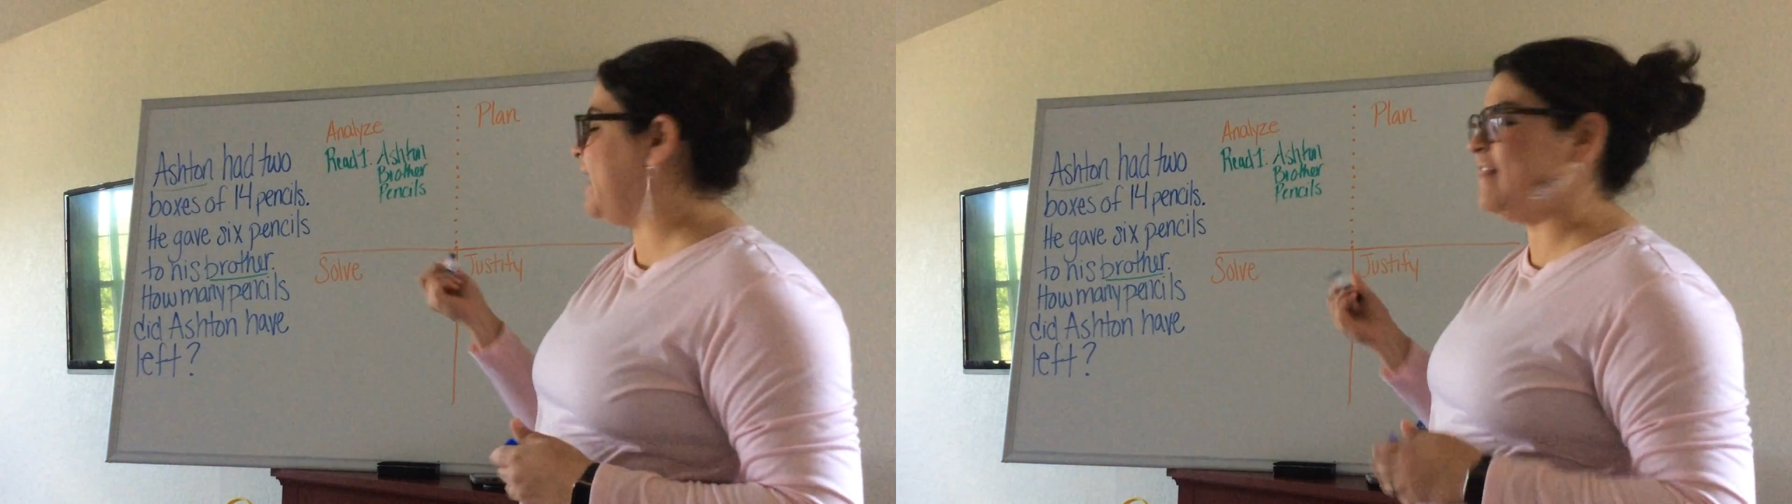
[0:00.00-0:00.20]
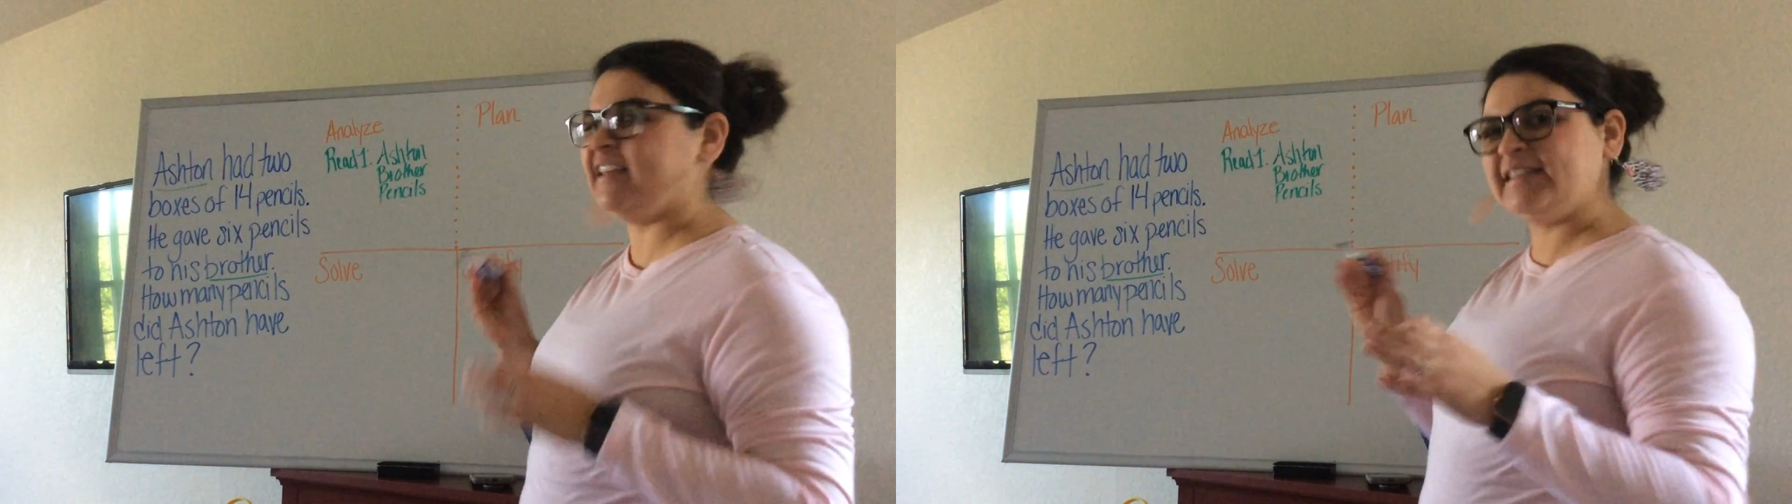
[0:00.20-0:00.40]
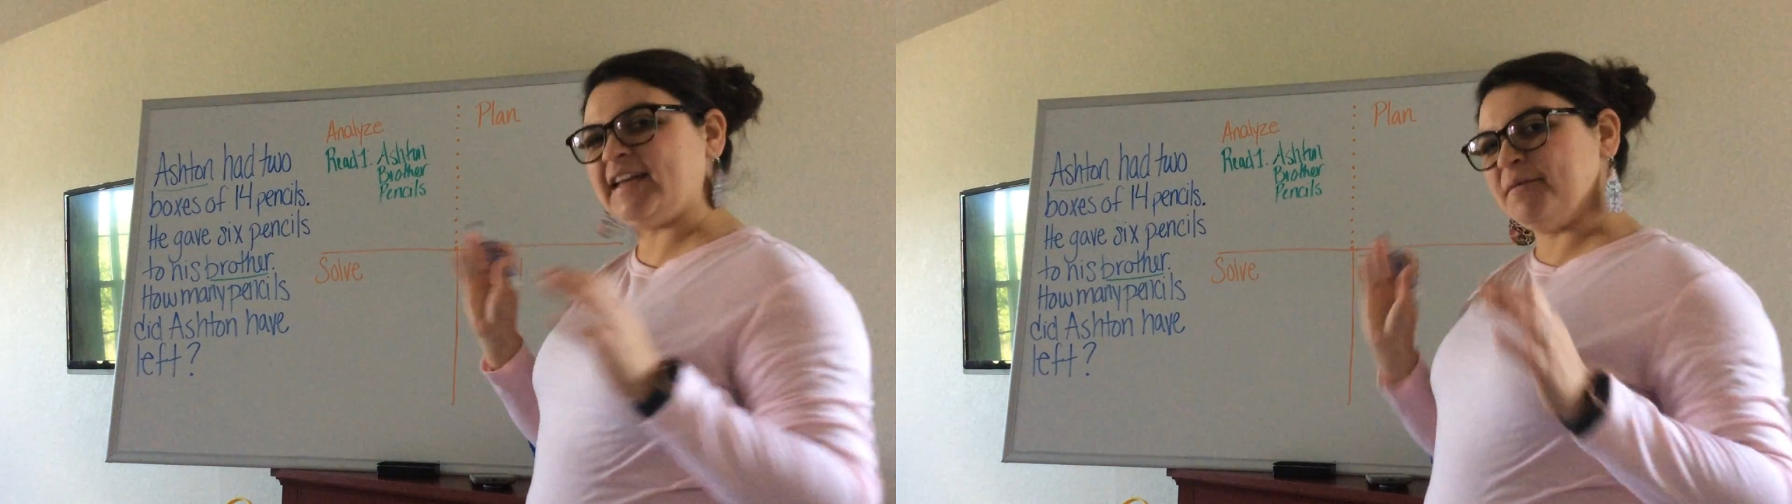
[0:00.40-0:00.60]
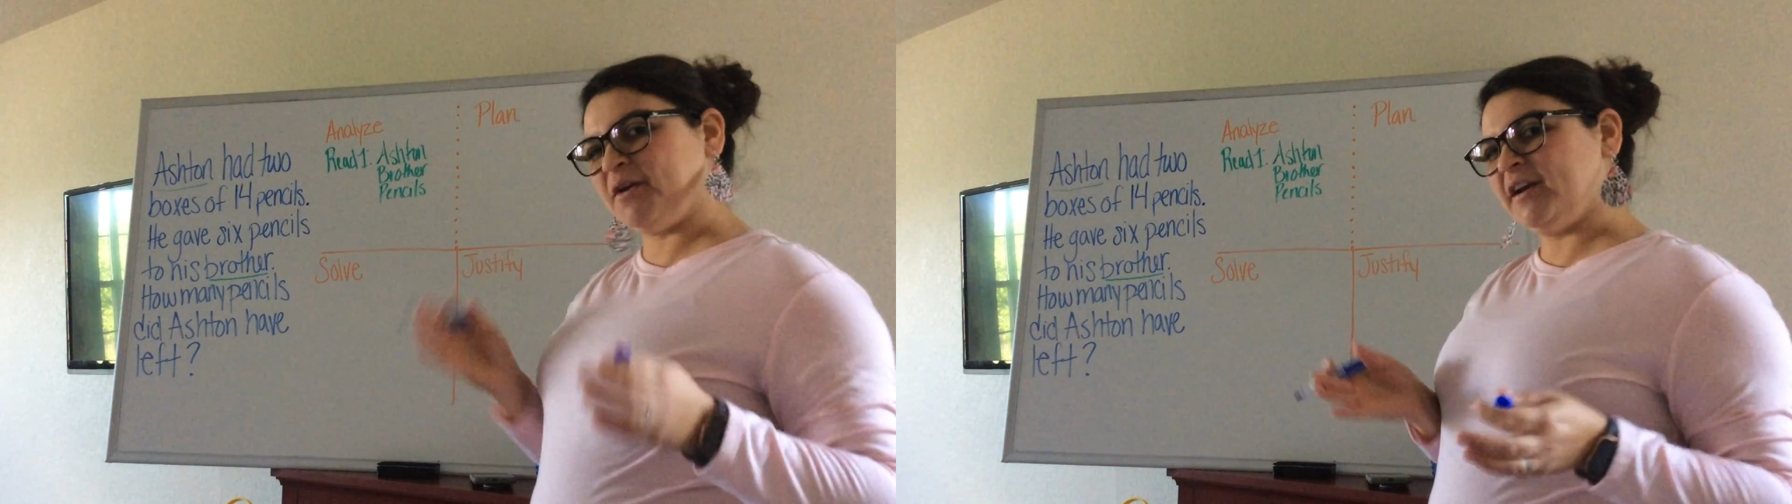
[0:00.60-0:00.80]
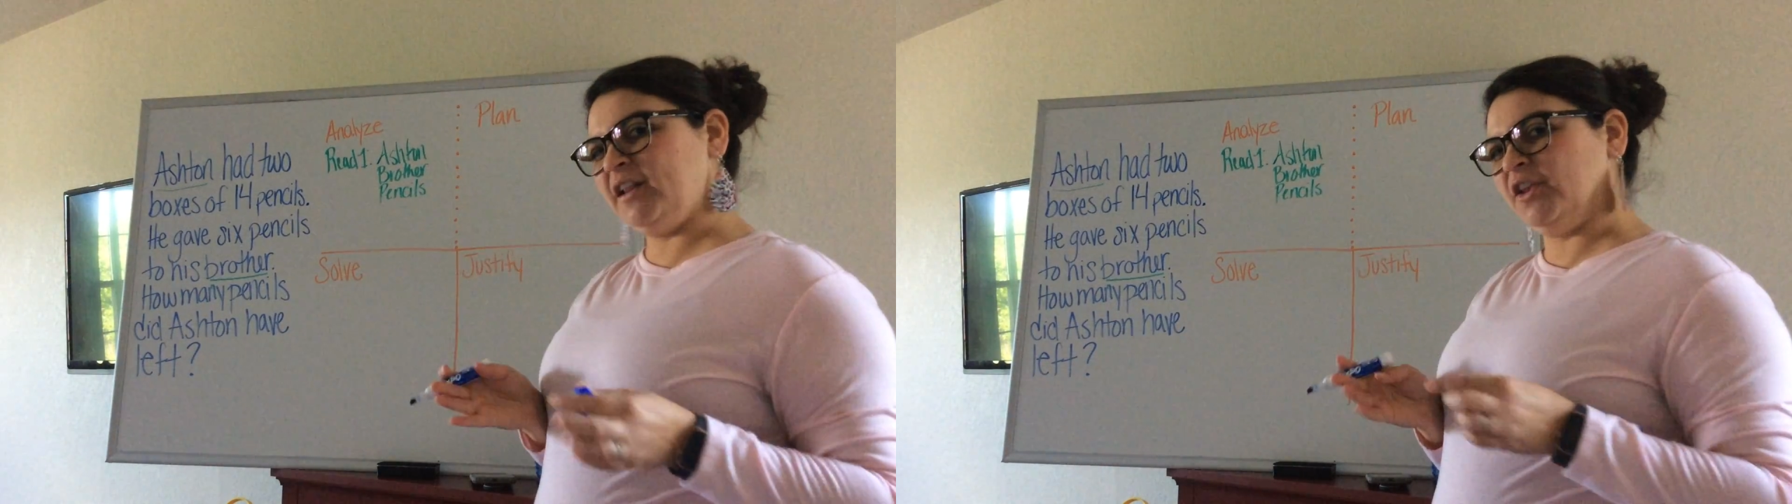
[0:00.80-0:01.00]
and this time
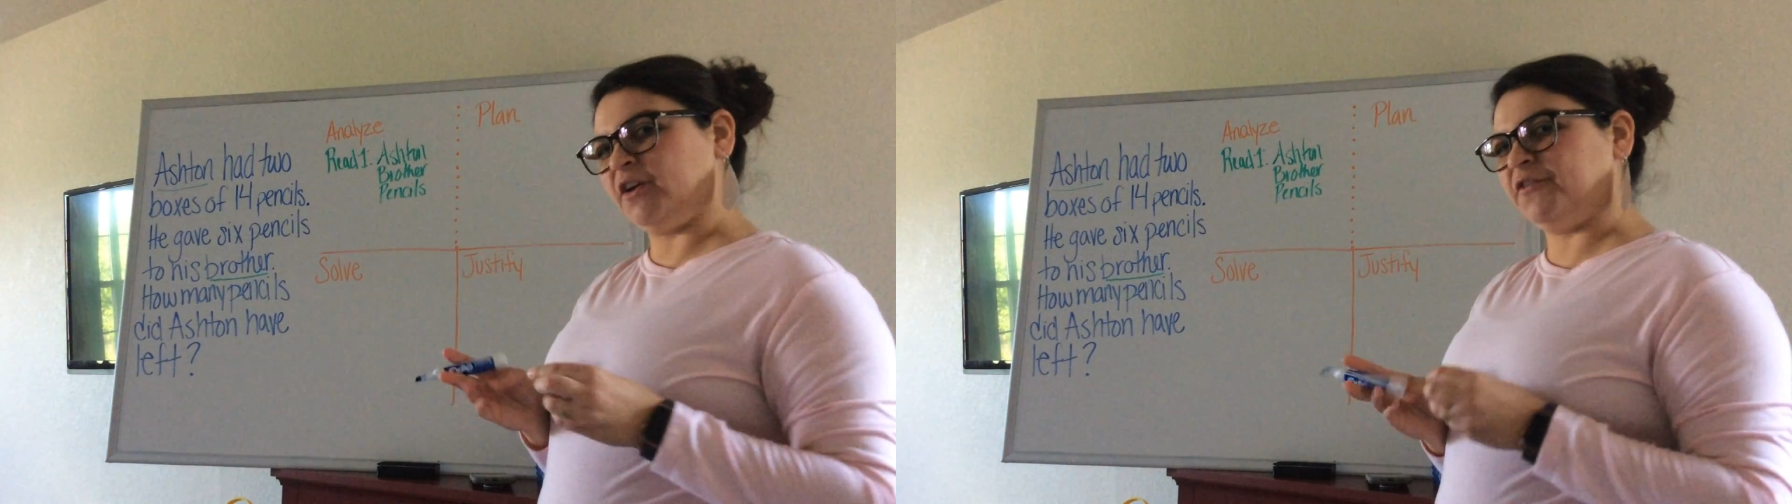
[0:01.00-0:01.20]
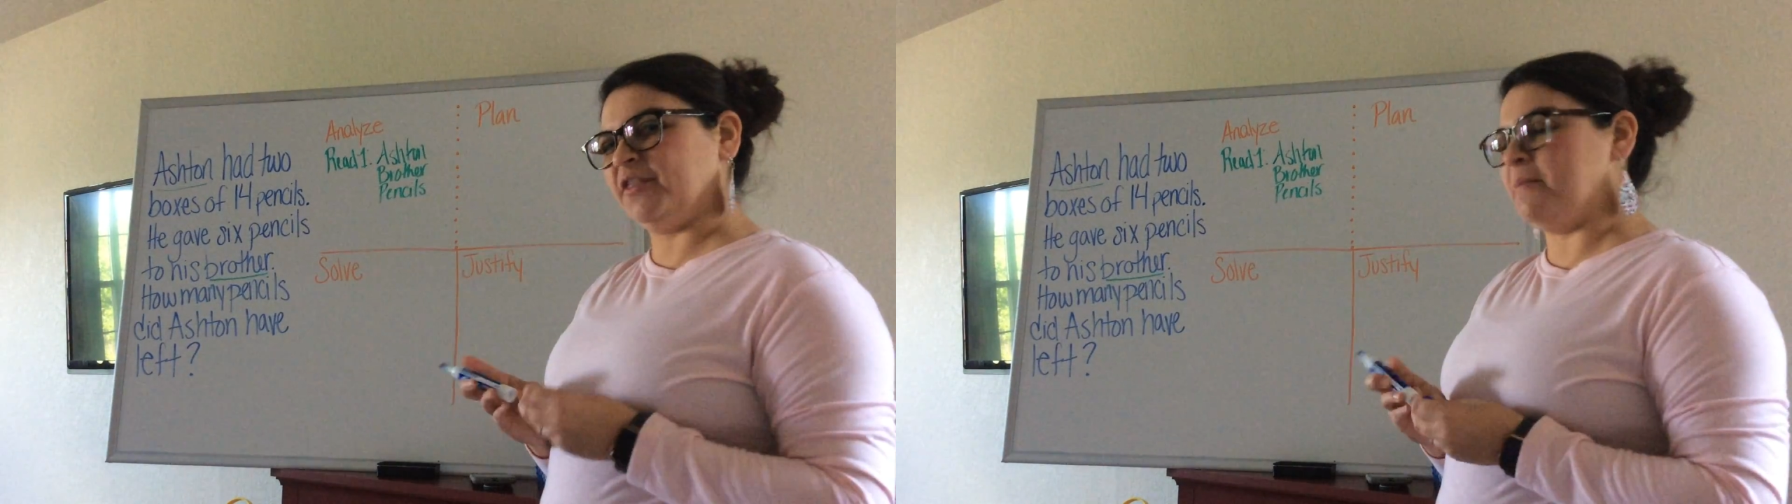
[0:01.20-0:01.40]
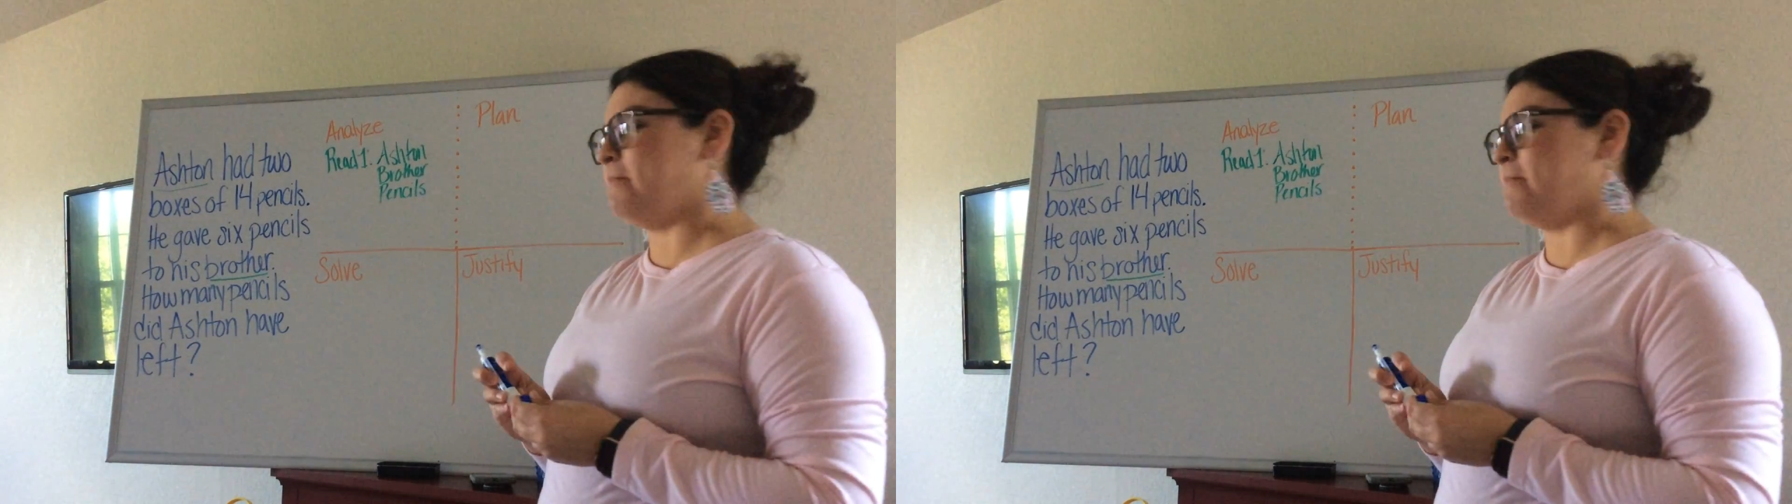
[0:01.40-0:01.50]
we're going to look for the